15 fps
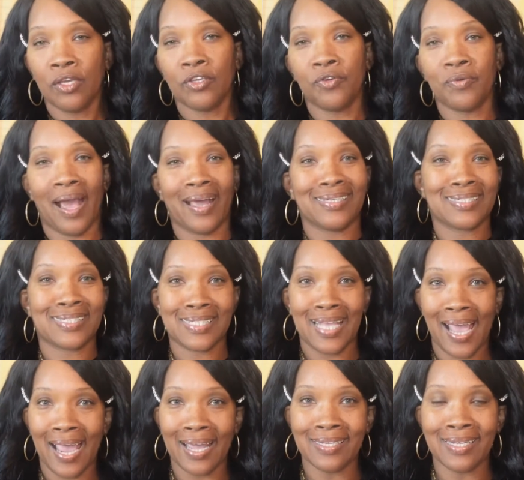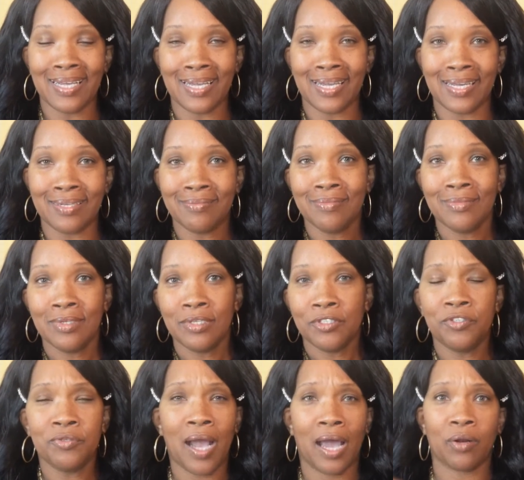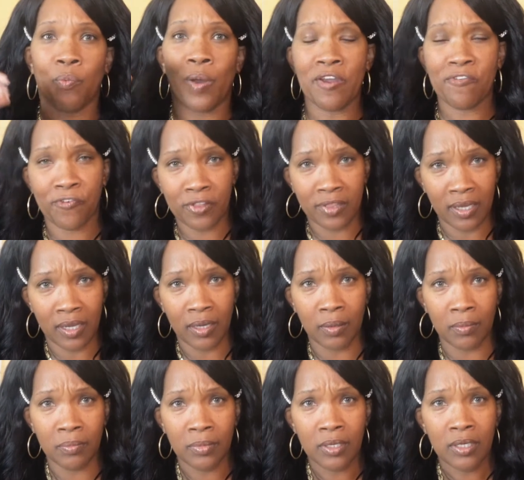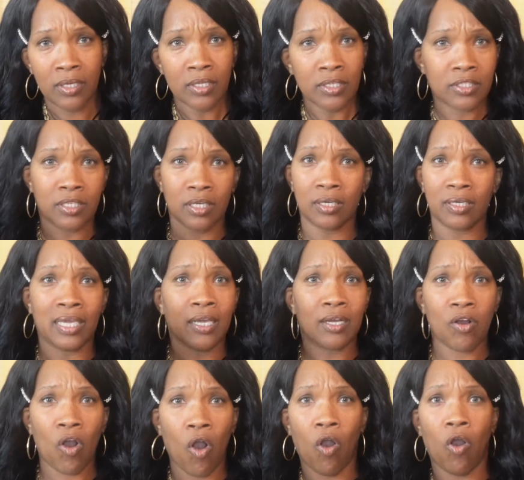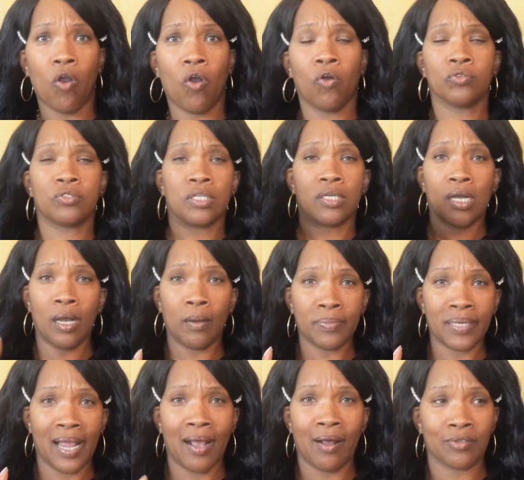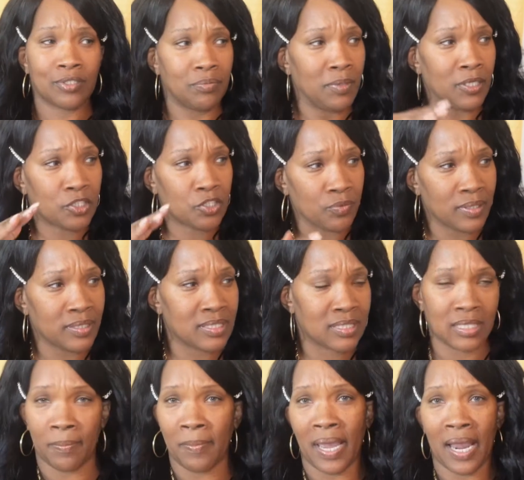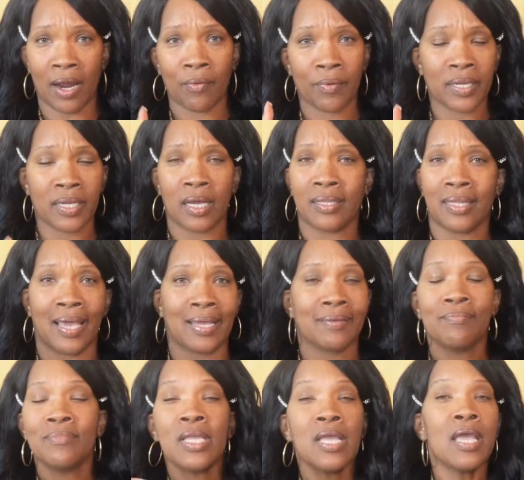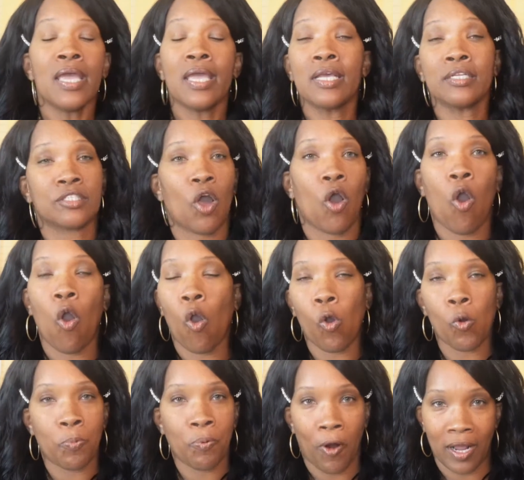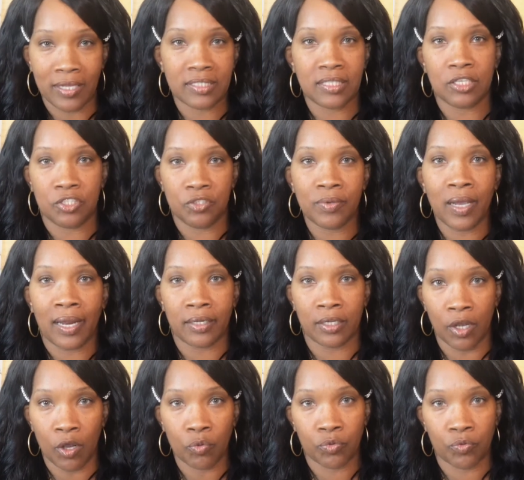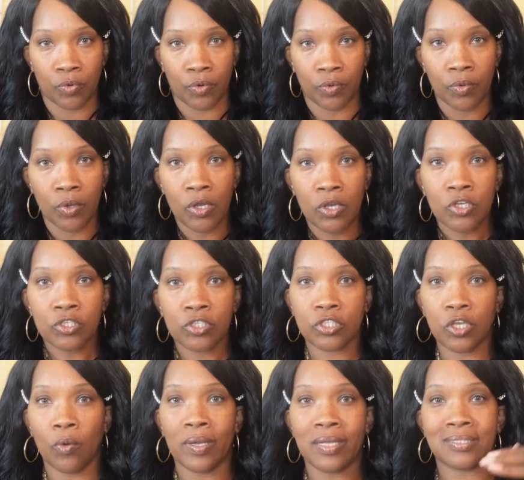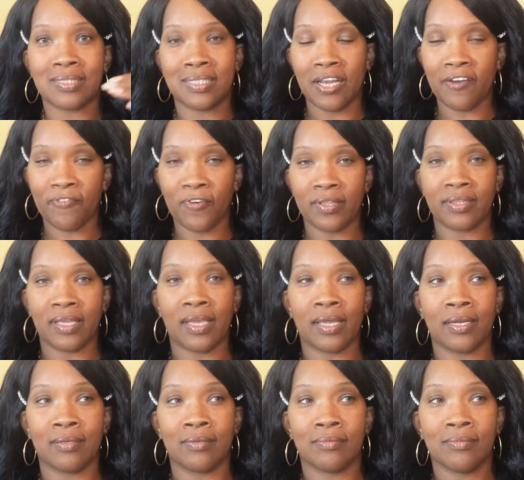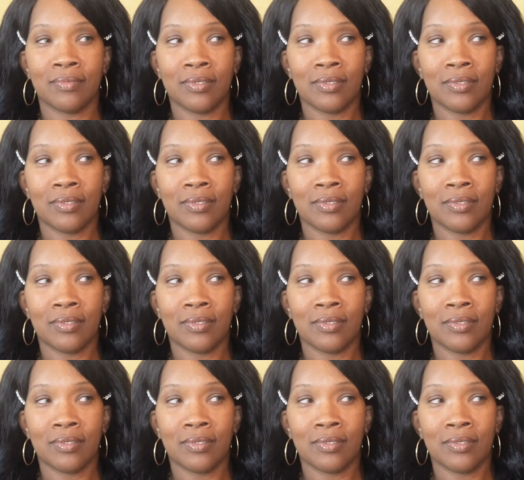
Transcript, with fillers: you got to sign in, you got to wait for them to get called, to come down, to meet you in some area. Like it's a whole process you got to go through. So, it's different than